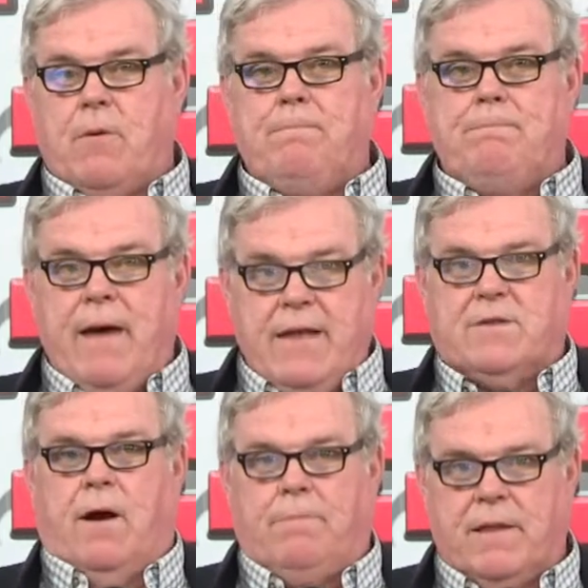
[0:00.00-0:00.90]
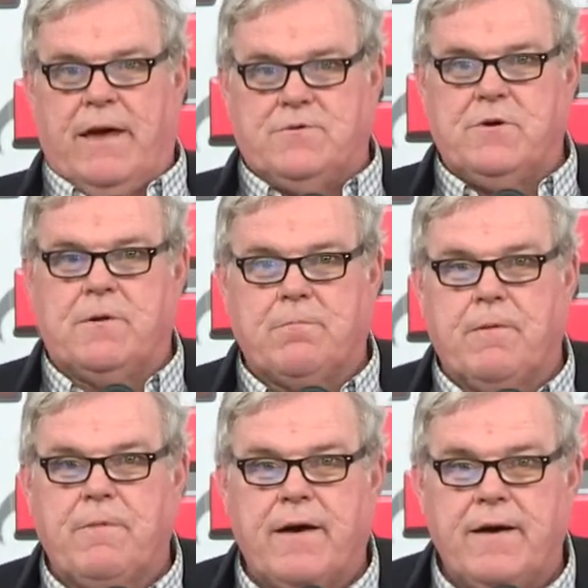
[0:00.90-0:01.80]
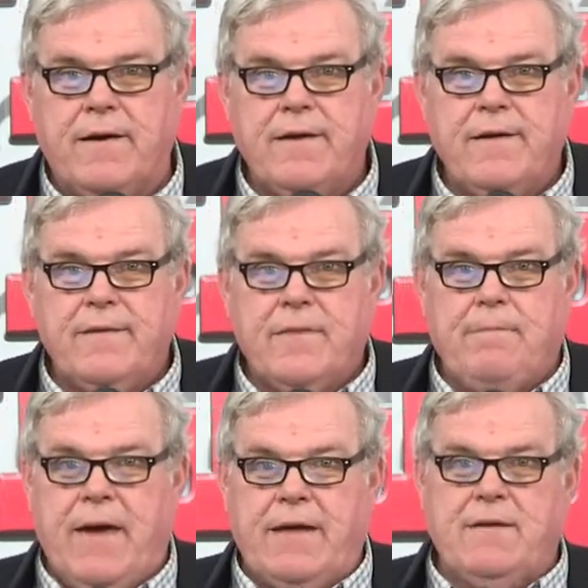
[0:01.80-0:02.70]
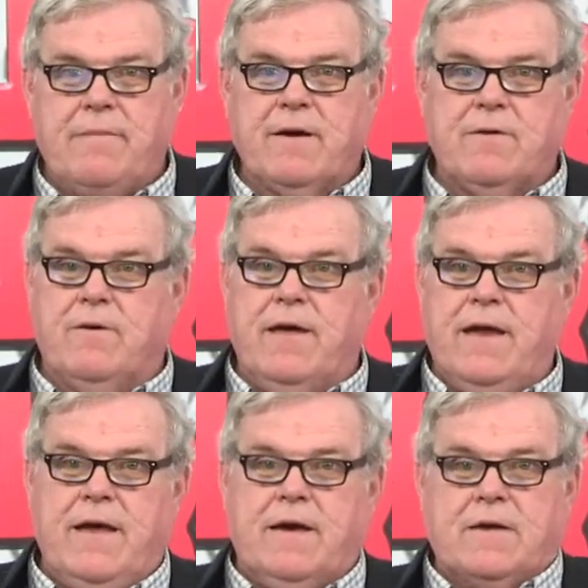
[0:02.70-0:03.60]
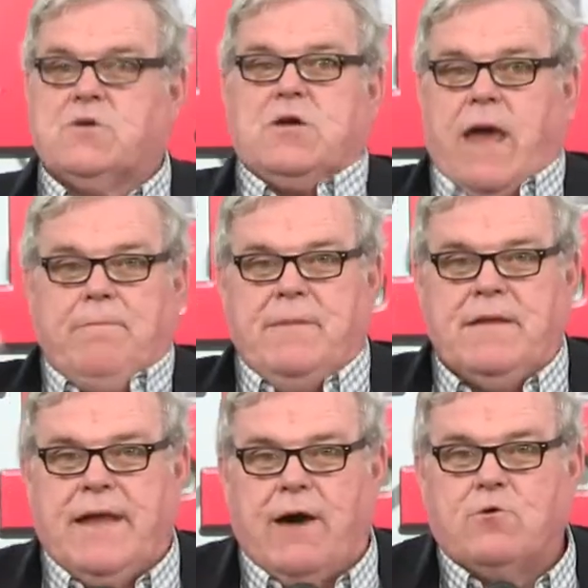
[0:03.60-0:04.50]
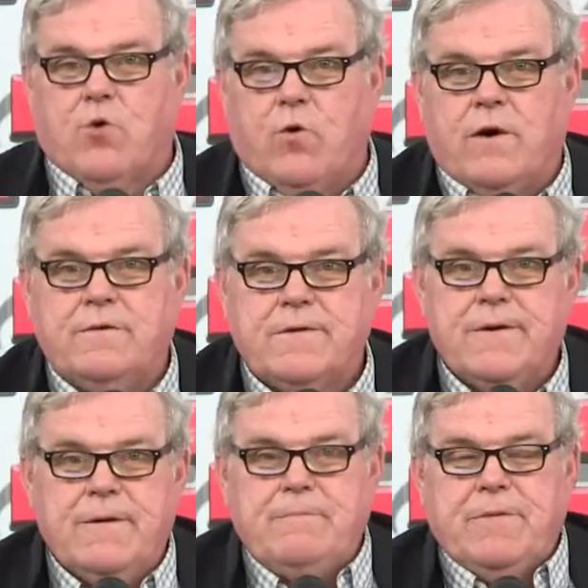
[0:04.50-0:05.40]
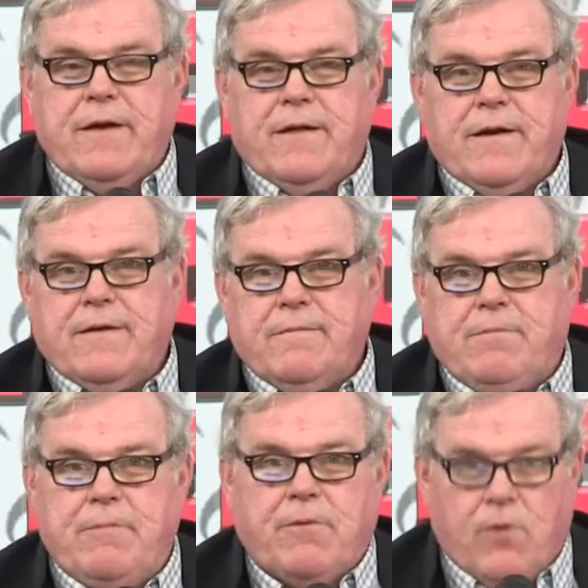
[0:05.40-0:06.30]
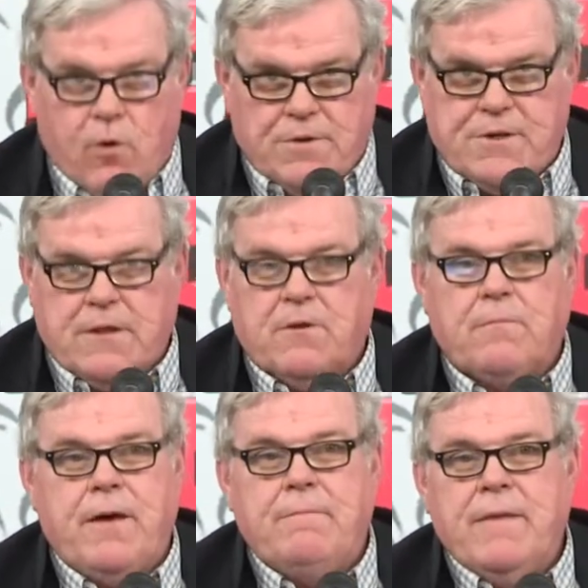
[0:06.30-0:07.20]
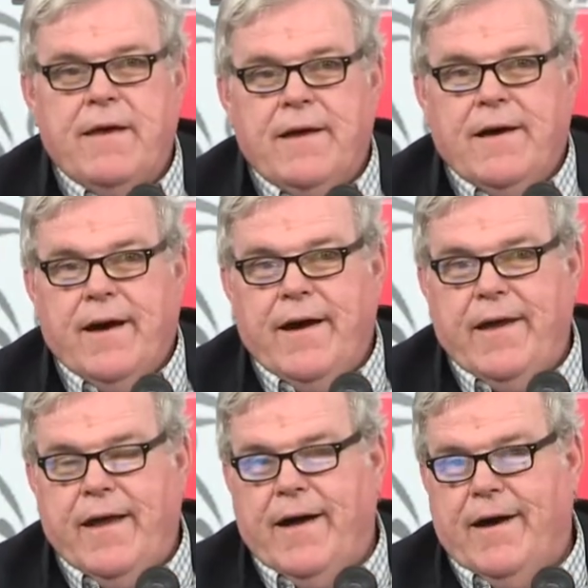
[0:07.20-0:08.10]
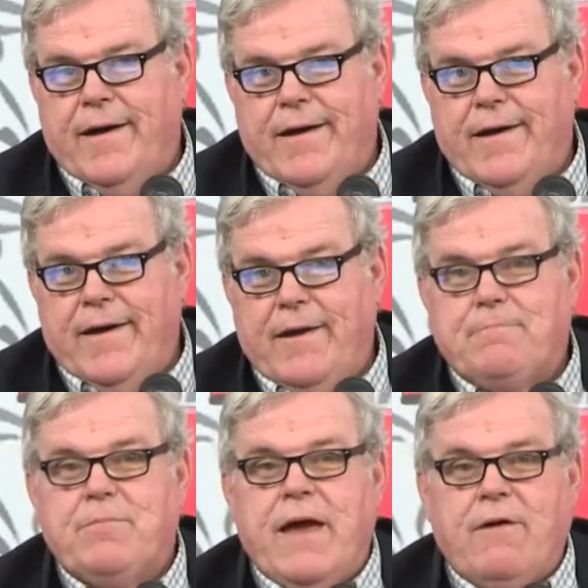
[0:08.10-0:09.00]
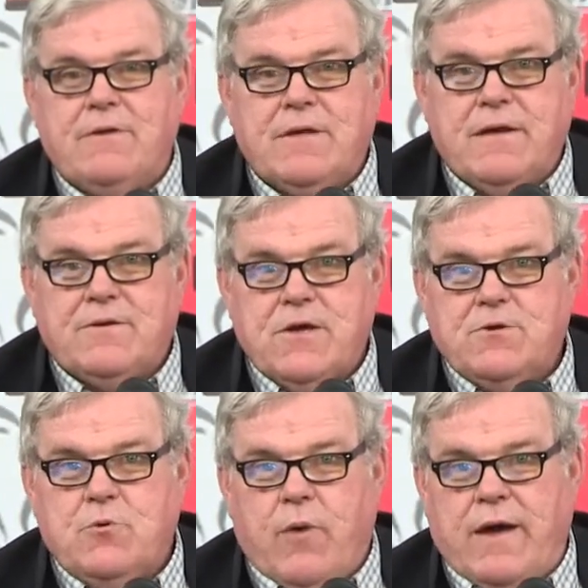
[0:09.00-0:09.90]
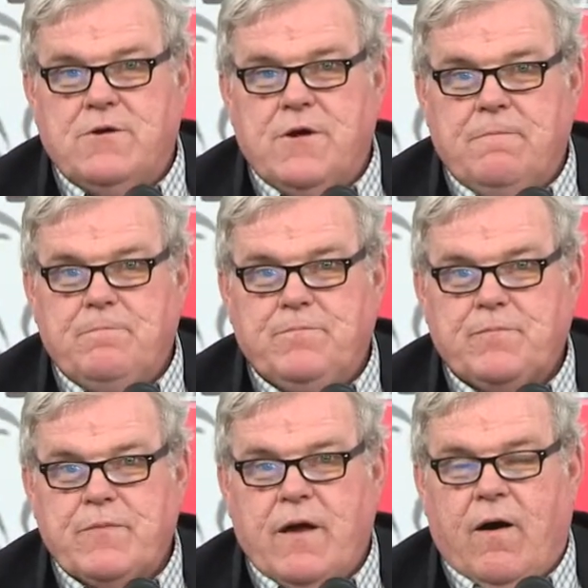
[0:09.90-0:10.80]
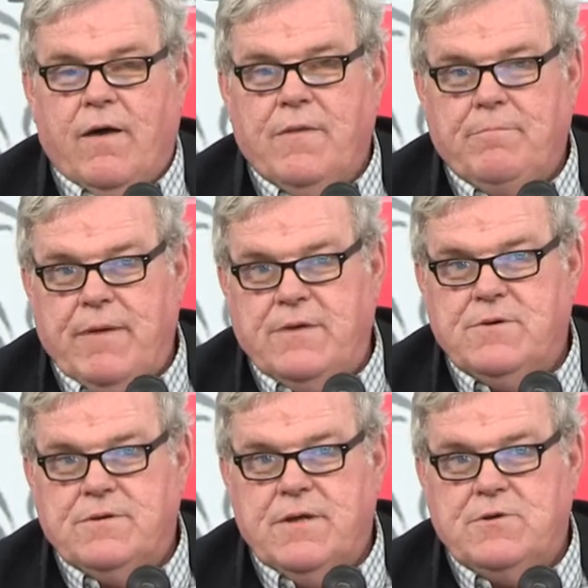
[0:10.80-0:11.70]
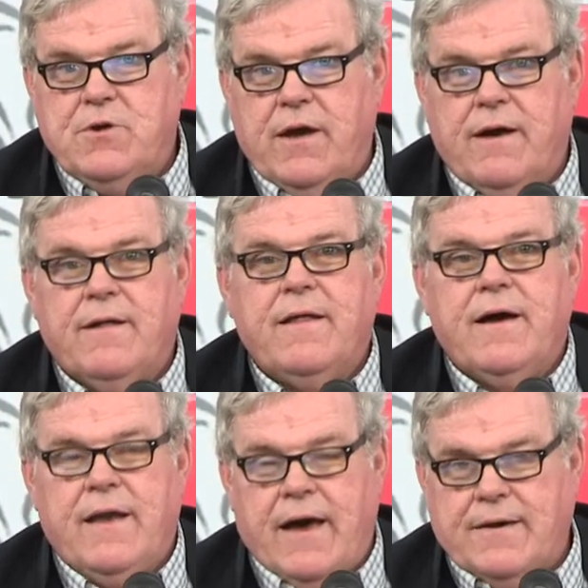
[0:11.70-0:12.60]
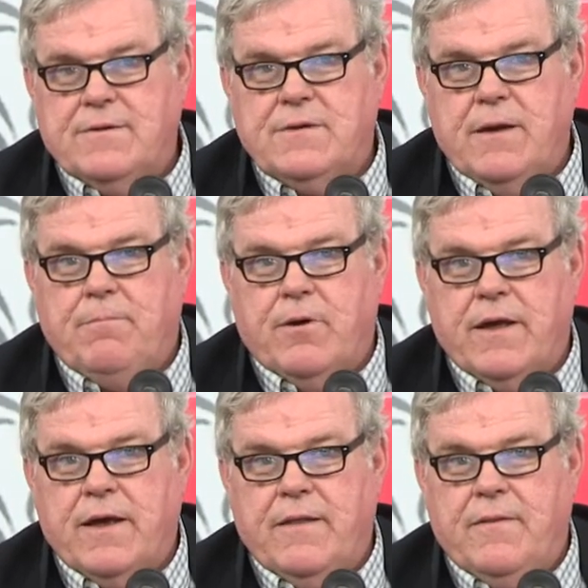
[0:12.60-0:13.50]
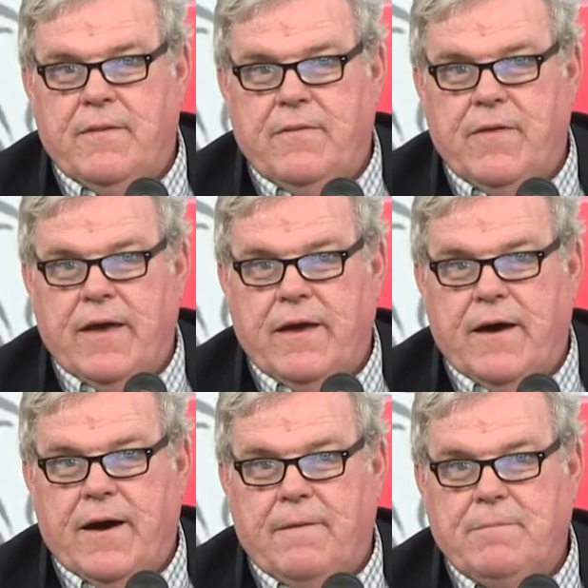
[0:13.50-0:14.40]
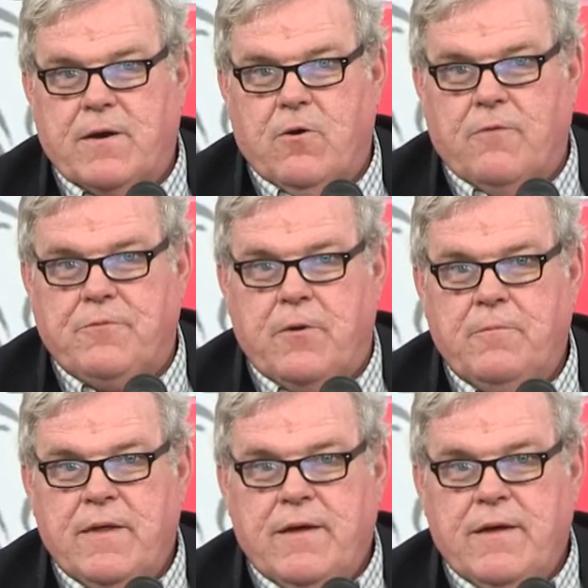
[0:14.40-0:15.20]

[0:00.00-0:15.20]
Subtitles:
were pent up last year from the pandemic. So any escape into the outdoors, you know, the people lost it a little bit. Yeah, if there is a situation on the beaches this year, and I can see putting in the curfew,